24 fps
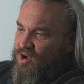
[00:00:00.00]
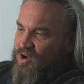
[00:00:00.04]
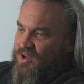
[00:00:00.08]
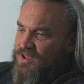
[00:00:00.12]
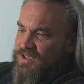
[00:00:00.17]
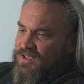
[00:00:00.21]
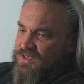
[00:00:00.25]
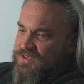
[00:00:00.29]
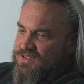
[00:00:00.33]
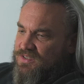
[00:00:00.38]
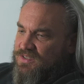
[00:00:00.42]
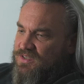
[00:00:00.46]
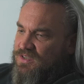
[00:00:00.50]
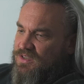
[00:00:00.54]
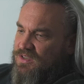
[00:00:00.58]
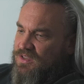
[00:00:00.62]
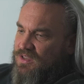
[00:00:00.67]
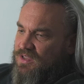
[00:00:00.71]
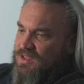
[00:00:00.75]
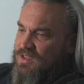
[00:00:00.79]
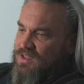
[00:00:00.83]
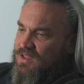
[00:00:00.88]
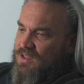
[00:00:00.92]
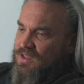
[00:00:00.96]
got is
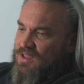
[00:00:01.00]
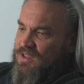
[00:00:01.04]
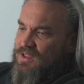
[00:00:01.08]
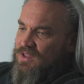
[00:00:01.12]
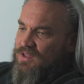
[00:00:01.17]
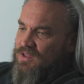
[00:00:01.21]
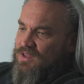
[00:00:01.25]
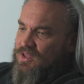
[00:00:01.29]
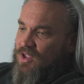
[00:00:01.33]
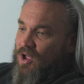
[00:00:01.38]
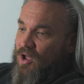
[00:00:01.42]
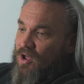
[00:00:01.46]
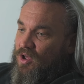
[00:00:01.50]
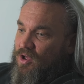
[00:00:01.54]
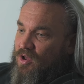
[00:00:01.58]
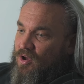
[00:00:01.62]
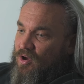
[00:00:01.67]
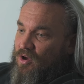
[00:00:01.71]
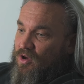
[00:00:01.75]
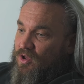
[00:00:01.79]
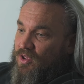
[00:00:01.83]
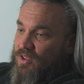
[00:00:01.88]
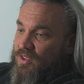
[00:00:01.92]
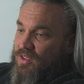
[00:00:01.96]
that
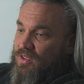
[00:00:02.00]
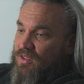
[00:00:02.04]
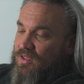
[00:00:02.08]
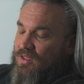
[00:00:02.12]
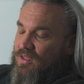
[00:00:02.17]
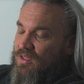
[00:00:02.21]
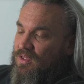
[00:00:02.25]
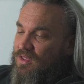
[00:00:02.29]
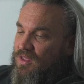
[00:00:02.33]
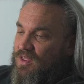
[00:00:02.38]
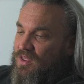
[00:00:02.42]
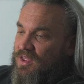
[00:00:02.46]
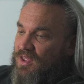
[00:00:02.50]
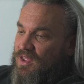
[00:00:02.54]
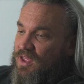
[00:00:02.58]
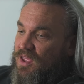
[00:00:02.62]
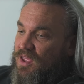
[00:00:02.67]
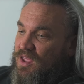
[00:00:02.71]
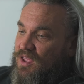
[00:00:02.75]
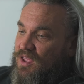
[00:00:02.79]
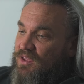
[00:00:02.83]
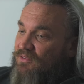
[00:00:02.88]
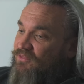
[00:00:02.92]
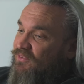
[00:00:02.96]
I,
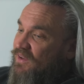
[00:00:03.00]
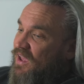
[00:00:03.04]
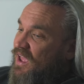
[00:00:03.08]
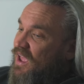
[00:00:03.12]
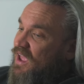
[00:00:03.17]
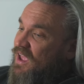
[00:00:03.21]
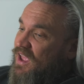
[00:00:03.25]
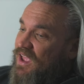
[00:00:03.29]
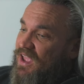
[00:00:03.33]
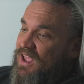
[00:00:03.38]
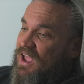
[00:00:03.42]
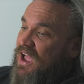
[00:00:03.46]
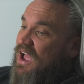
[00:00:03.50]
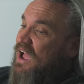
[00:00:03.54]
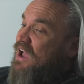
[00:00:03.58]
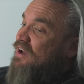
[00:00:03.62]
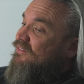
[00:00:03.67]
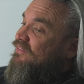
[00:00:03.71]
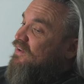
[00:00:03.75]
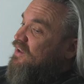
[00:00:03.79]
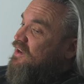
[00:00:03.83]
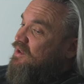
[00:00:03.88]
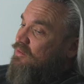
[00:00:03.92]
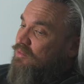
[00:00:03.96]
if
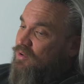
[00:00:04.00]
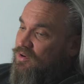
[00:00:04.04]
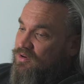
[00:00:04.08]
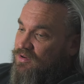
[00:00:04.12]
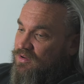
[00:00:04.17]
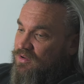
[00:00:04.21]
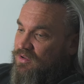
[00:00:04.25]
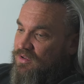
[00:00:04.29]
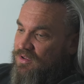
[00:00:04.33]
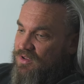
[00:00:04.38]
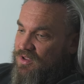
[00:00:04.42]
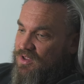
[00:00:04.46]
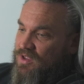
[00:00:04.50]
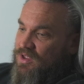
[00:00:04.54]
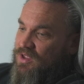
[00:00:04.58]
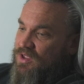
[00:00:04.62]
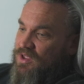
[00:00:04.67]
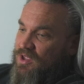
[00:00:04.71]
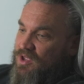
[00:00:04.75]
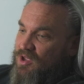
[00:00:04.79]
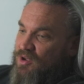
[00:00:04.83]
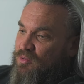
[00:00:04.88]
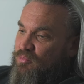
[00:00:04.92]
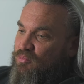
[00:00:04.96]
out of anyone,
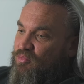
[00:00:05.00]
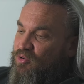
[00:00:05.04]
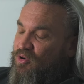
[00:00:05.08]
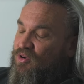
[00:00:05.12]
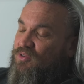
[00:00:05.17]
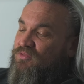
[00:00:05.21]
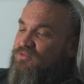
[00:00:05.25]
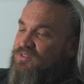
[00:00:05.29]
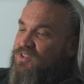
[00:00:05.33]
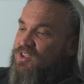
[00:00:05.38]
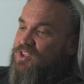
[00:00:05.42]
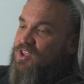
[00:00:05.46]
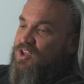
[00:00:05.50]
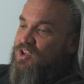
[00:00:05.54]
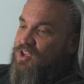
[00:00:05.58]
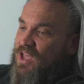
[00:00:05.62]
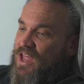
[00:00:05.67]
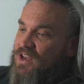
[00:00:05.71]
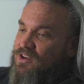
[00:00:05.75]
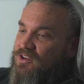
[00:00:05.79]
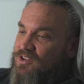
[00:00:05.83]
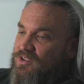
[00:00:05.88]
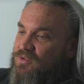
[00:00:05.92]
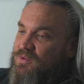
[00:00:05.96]
prove that you
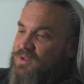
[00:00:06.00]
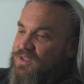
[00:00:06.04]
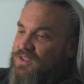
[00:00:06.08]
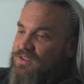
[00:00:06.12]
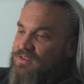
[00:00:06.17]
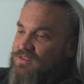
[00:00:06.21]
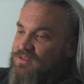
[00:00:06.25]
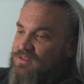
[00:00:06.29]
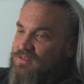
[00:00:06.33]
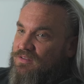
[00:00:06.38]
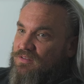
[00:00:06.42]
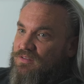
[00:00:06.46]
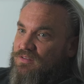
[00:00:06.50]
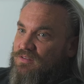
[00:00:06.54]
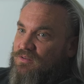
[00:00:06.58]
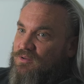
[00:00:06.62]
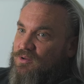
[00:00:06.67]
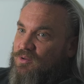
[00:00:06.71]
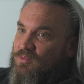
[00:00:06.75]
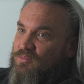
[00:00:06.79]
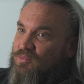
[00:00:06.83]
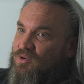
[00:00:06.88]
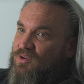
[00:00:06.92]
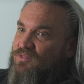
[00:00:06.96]
can do it,
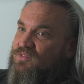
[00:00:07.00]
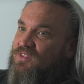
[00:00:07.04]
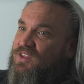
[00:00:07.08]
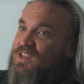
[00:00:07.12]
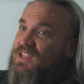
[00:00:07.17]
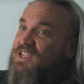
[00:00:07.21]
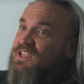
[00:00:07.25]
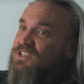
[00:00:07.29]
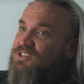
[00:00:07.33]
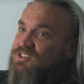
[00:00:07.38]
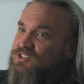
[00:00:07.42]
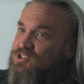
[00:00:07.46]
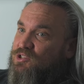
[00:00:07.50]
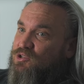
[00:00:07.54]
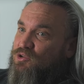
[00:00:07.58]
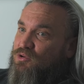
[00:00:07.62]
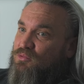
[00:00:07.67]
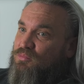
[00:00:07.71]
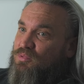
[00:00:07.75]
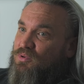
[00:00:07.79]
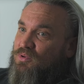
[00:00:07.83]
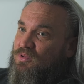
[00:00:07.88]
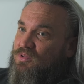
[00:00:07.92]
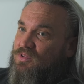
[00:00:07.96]
prove that it is
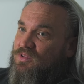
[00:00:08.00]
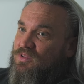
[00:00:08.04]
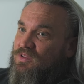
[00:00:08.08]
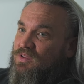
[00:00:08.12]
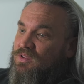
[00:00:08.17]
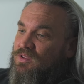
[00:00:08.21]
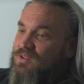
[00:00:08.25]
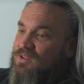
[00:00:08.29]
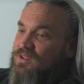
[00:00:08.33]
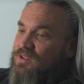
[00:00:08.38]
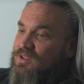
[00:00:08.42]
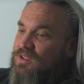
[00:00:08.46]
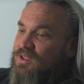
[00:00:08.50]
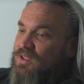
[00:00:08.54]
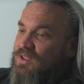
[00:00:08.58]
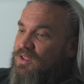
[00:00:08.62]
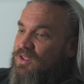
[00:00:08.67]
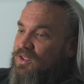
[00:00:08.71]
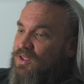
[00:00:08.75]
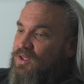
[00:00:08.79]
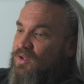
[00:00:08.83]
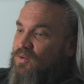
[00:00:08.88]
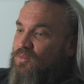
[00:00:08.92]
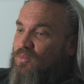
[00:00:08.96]
doable
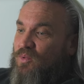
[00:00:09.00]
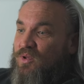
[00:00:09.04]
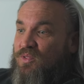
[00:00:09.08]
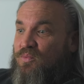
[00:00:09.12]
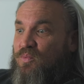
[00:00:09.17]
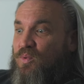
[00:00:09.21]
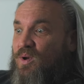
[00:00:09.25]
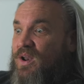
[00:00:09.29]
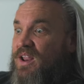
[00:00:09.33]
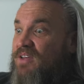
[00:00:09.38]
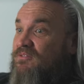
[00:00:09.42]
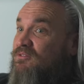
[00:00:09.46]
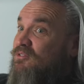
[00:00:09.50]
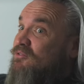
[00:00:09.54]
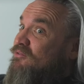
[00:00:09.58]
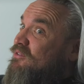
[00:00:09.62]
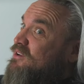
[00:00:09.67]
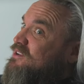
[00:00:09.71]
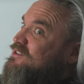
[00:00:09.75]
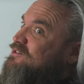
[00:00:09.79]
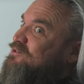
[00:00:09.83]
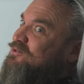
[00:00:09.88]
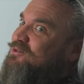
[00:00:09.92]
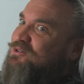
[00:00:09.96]
with whatever
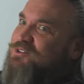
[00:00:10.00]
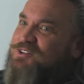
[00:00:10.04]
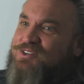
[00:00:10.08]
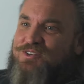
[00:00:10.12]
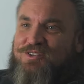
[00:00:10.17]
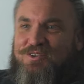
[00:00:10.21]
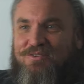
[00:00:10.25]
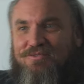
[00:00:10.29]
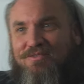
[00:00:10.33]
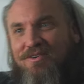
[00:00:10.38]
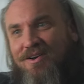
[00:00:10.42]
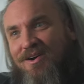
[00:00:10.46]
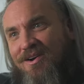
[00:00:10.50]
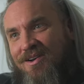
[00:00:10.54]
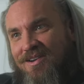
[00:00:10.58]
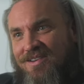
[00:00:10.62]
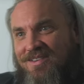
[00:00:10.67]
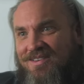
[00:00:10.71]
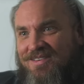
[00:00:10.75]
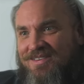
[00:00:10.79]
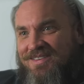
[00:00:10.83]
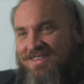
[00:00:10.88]
resources you've got.